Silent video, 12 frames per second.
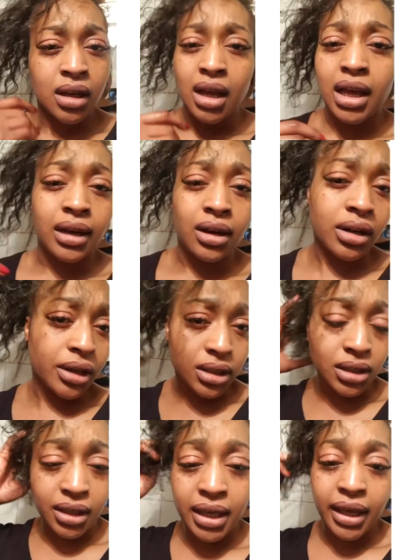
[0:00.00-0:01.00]
not go
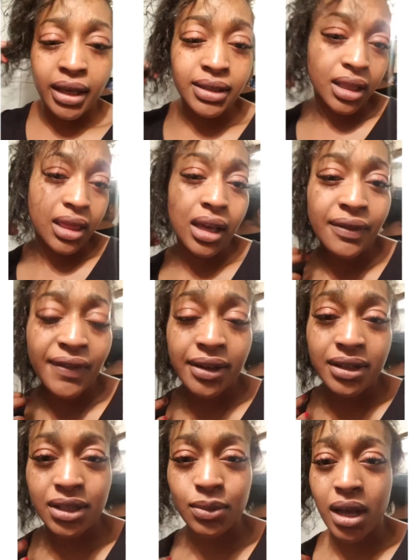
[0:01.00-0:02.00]
to Turkey. Because the thing I
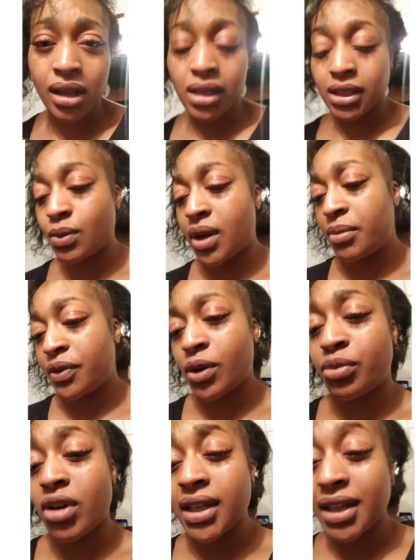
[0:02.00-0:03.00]
found as well is
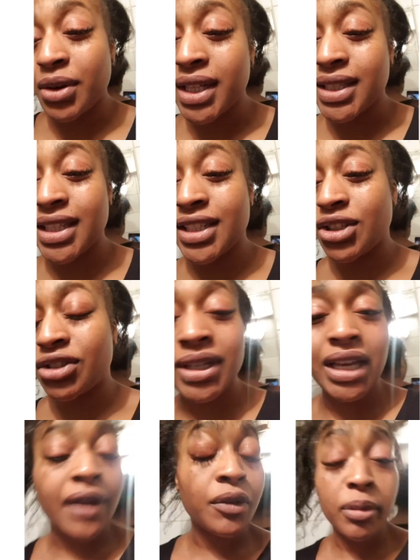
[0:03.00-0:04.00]
prior to going into the
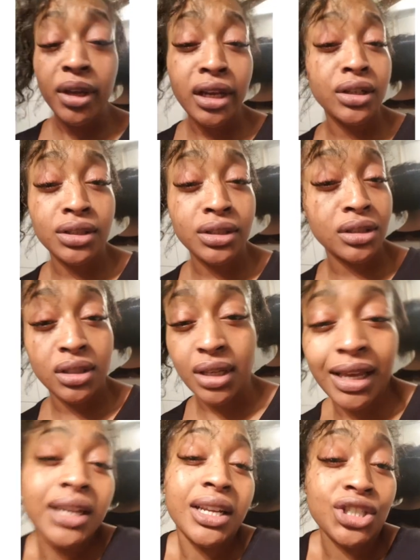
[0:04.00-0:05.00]
surgery, everybody understood
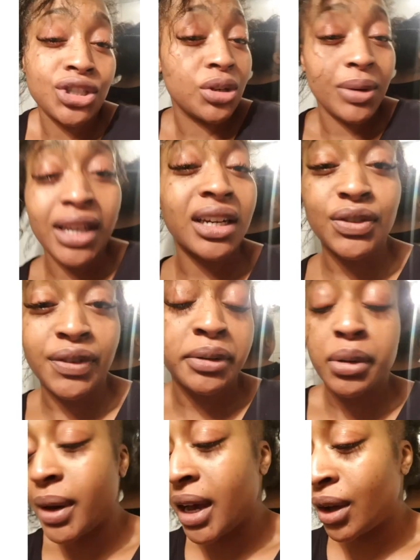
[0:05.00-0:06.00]
English, knew English
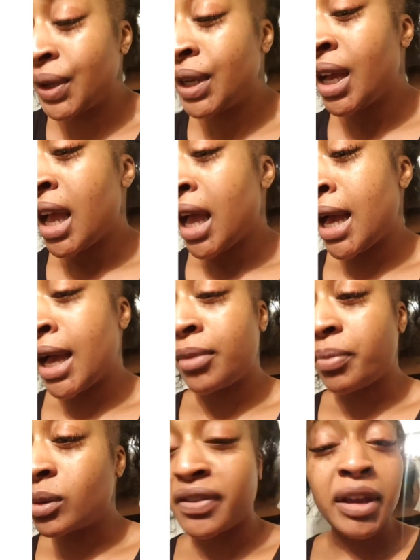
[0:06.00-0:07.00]
very well,
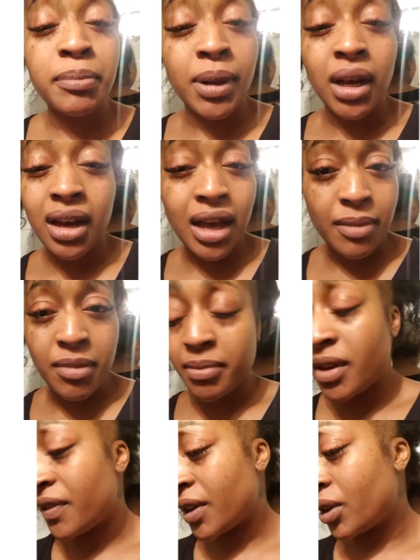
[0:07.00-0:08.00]
was very polite,
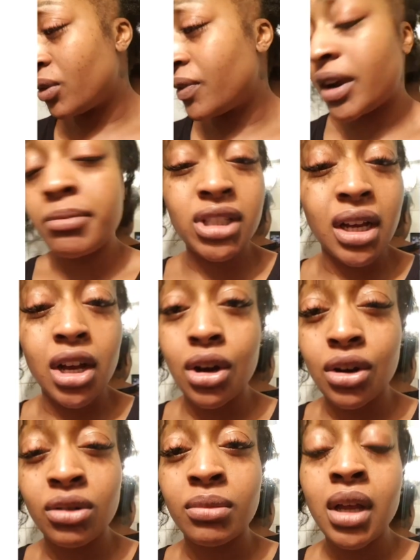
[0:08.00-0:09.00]
made me feel very much at
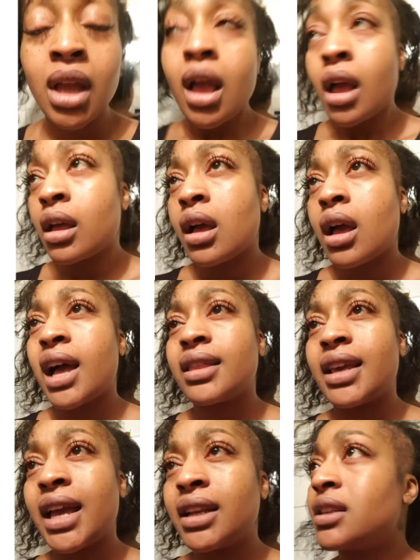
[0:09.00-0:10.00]
home. At
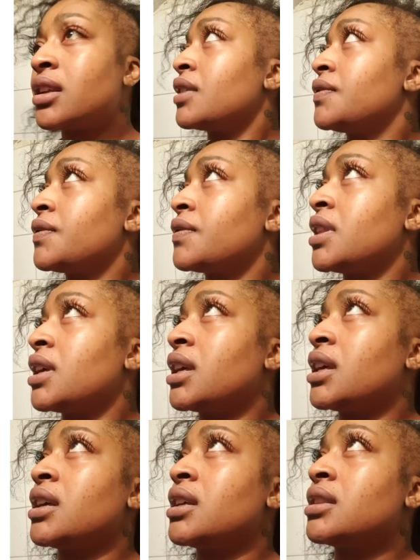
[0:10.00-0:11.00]
the end of
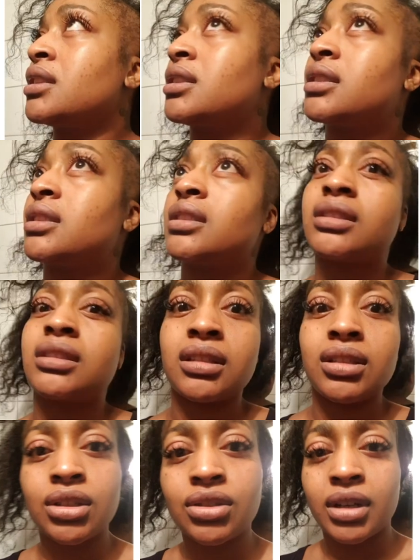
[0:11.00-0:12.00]
the
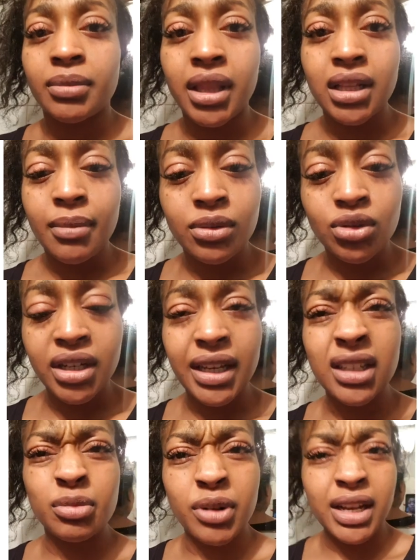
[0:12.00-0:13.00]
surgery, by the time I was trying to
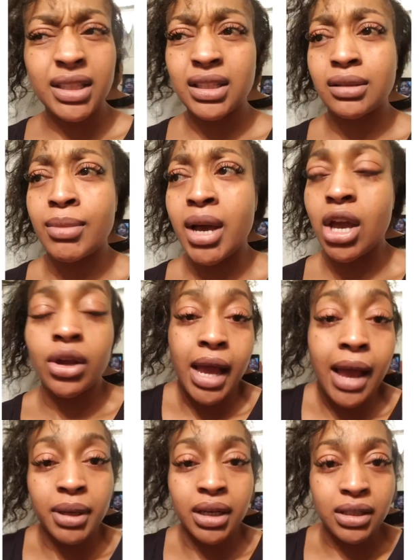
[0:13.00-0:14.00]
express my
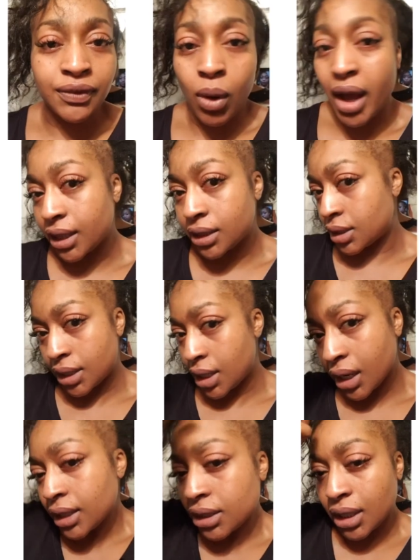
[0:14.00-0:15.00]
unhappiness for what I could see
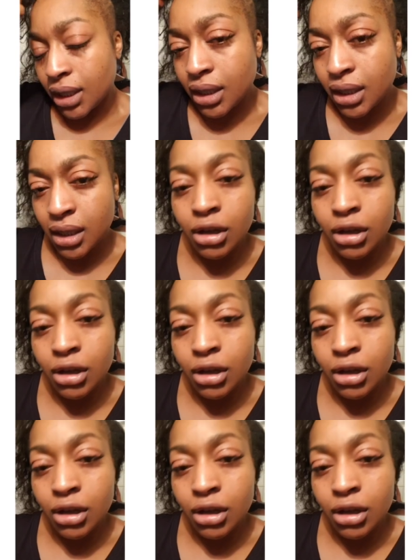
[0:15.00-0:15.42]
initially,